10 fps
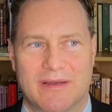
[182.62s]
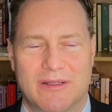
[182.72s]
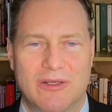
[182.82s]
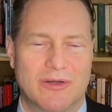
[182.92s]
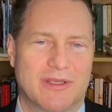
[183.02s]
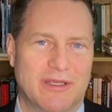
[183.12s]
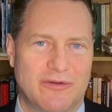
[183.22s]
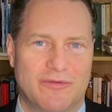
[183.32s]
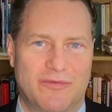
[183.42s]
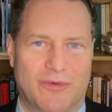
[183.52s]

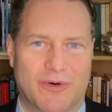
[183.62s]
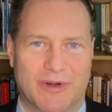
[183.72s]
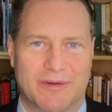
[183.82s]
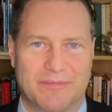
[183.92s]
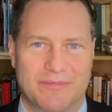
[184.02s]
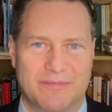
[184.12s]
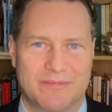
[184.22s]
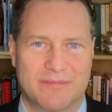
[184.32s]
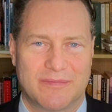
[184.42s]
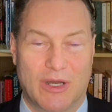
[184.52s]
looking for
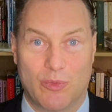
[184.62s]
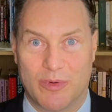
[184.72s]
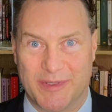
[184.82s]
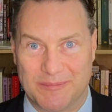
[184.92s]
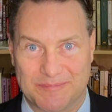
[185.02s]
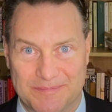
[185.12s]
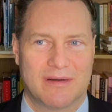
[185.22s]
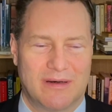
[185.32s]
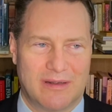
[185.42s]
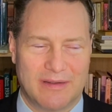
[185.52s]
a woman.
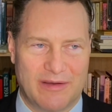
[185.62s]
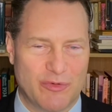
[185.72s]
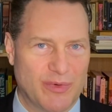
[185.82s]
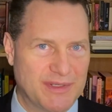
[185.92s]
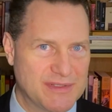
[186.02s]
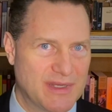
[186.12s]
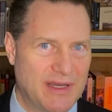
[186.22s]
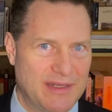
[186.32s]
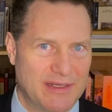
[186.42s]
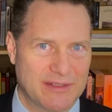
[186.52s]
Everyone is
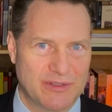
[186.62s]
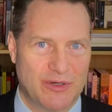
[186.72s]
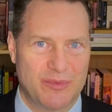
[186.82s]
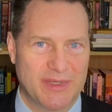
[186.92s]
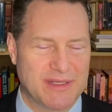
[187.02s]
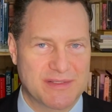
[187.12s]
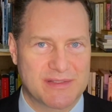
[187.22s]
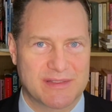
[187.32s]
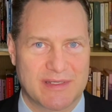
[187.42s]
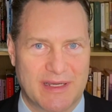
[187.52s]
hiding at home because it's
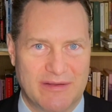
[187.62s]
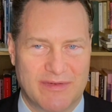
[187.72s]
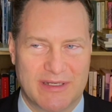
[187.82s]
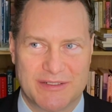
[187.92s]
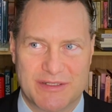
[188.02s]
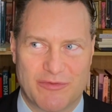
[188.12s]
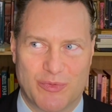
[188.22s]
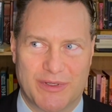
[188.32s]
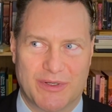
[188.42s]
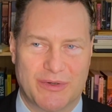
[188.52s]
a tiny village.
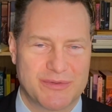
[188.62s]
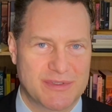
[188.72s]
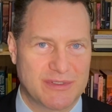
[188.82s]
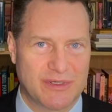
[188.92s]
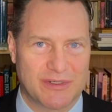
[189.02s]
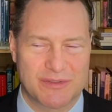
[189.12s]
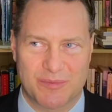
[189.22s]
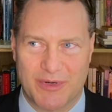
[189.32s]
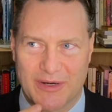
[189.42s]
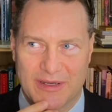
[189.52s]
Everyone knows the dogs are
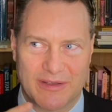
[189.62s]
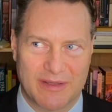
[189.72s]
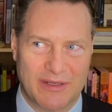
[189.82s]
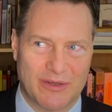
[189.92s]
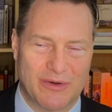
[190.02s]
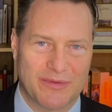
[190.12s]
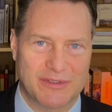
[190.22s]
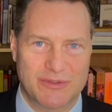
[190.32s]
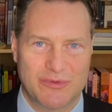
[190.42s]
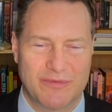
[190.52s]
barking. They know that
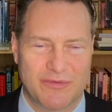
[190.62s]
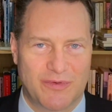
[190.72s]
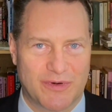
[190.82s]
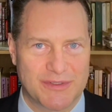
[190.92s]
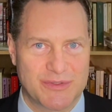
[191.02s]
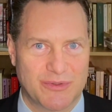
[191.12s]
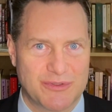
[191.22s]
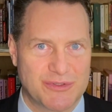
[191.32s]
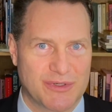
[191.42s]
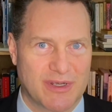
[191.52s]
2 of the foreign
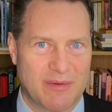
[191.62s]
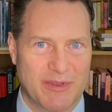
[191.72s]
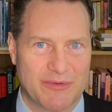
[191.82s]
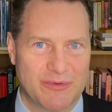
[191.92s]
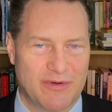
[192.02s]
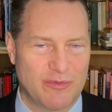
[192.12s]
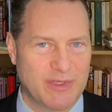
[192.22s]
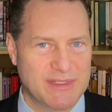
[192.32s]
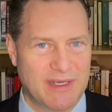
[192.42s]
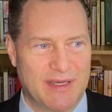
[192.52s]
soldiers are coming through.
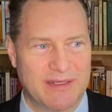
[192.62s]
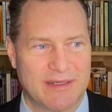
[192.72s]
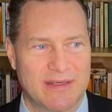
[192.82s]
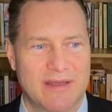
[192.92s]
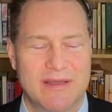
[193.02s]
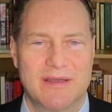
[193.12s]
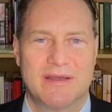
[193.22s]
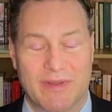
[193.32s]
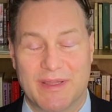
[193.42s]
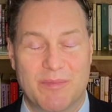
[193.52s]
Everybody's hiding.
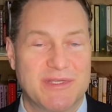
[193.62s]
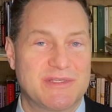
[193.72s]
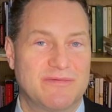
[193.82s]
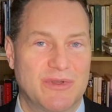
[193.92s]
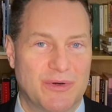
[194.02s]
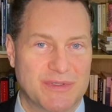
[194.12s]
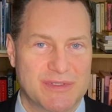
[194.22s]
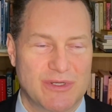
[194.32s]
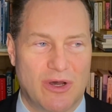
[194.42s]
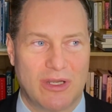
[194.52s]
Well, they must have
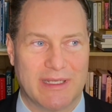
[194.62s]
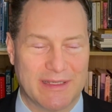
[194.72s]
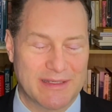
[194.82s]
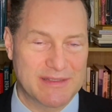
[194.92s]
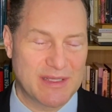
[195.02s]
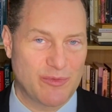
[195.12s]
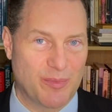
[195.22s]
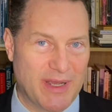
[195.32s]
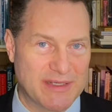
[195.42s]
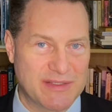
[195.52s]
noticed Ollie as they were
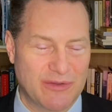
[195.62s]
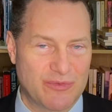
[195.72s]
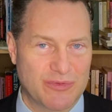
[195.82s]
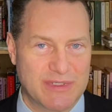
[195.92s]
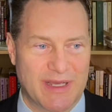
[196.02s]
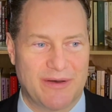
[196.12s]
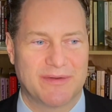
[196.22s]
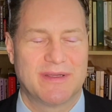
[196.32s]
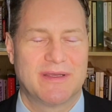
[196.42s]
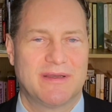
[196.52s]
passing through
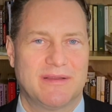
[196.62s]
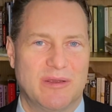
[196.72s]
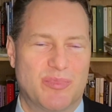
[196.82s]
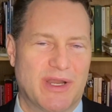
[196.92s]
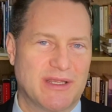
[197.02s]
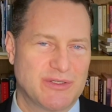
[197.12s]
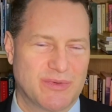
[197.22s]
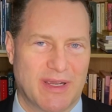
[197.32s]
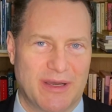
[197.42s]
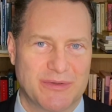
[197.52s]
town. They break into
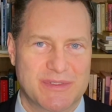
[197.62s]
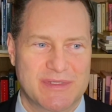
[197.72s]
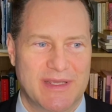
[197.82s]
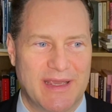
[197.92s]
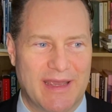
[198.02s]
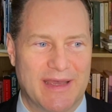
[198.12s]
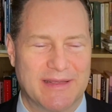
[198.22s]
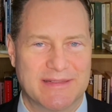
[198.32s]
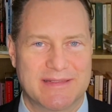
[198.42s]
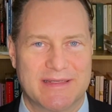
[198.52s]
her house
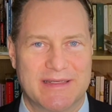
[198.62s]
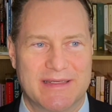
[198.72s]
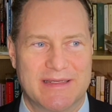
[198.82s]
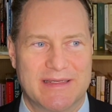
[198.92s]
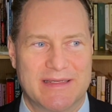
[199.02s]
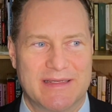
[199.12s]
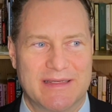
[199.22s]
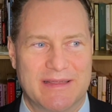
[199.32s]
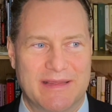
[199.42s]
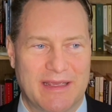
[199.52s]
and
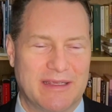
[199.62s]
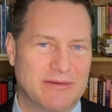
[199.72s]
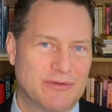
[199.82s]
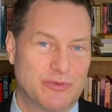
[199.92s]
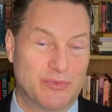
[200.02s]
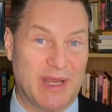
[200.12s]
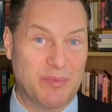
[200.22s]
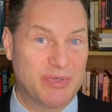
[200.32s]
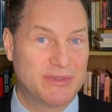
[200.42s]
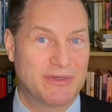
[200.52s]
they
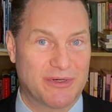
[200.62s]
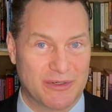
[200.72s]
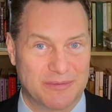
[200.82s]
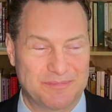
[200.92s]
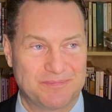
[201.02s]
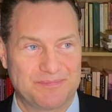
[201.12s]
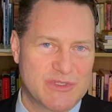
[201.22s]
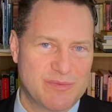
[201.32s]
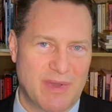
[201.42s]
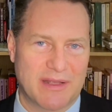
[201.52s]
rape her.
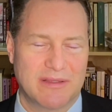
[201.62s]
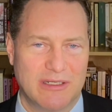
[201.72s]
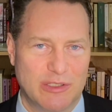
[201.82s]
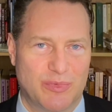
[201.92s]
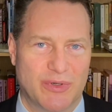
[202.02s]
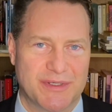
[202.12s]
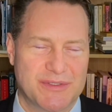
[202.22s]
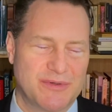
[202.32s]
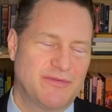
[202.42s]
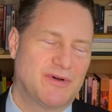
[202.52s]
Smack the little boy
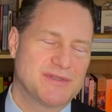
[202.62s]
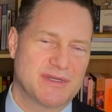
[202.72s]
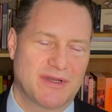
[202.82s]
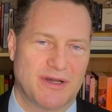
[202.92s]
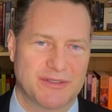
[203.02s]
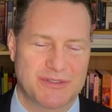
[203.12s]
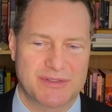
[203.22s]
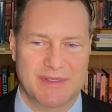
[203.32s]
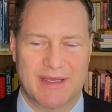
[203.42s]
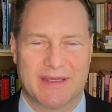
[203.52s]
so he falls
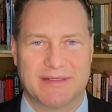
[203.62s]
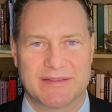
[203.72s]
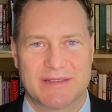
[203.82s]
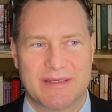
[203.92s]
unconscious, and